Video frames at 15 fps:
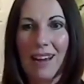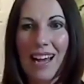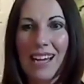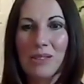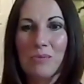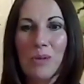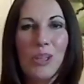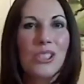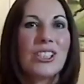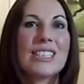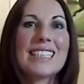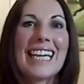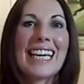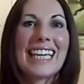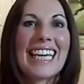as much
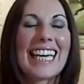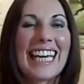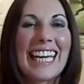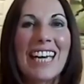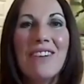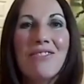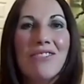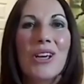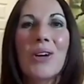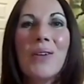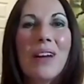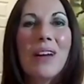as I can give you